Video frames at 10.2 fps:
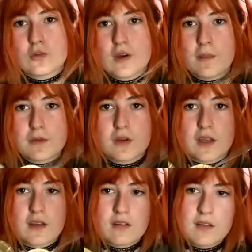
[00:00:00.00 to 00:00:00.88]
straps on
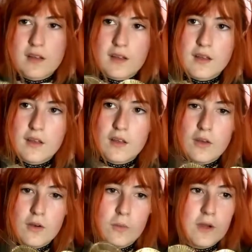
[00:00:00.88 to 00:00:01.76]
it,
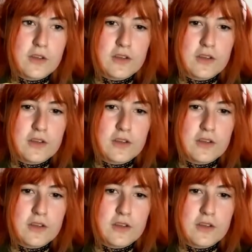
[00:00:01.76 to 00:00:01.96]
which